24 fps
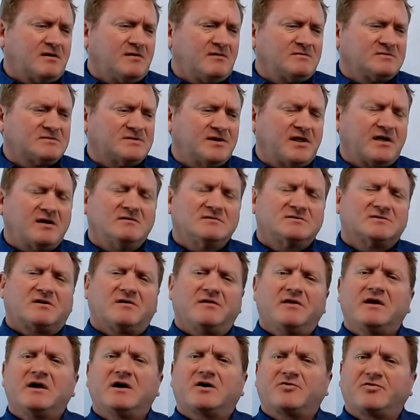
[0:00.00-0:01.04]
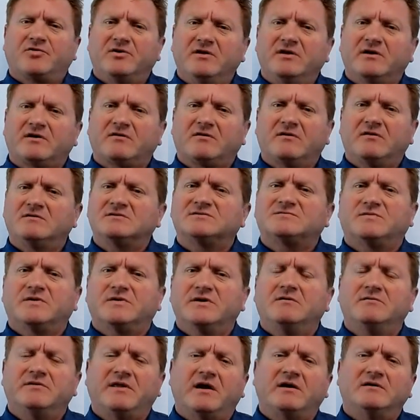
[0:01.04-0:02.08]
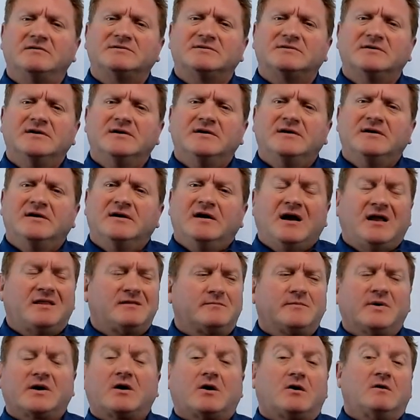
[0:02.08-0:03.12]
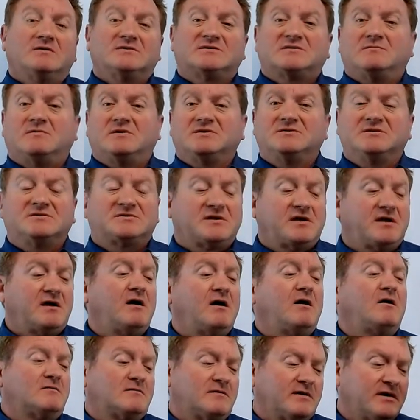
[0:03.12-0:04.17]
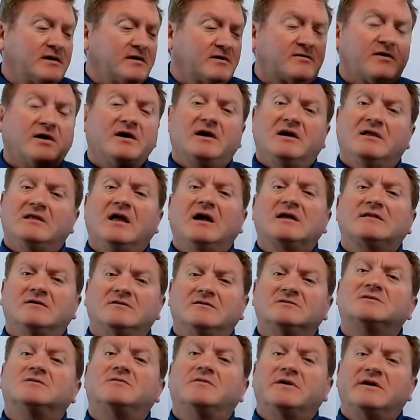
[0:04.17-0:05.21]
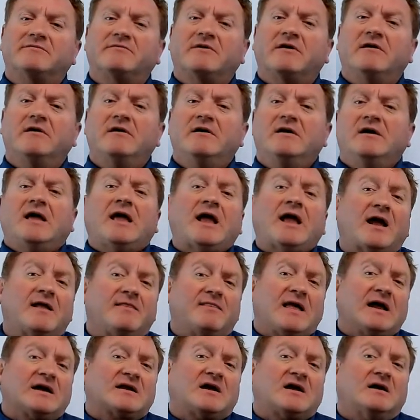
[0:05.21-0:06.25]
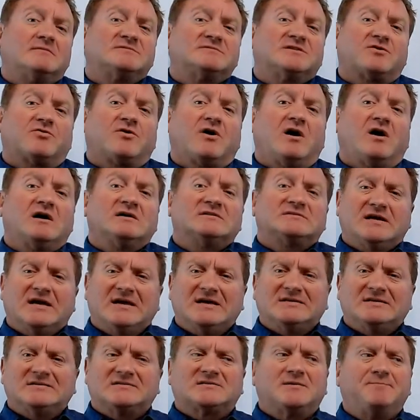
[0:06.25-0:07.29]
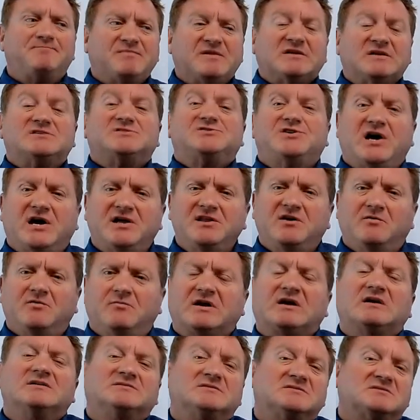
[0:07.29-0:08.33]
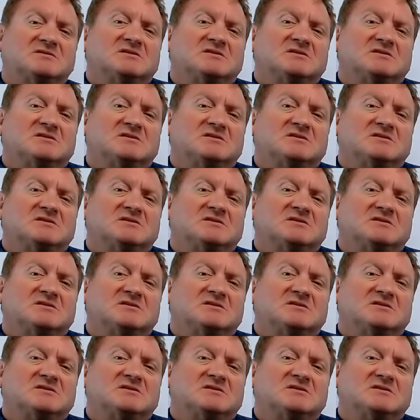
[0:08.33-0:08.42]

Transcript: they acrylic or are those real nails? And then regardless of what you say, oh, you know, great, I like this or whatever. And that comes across as genuine because it's a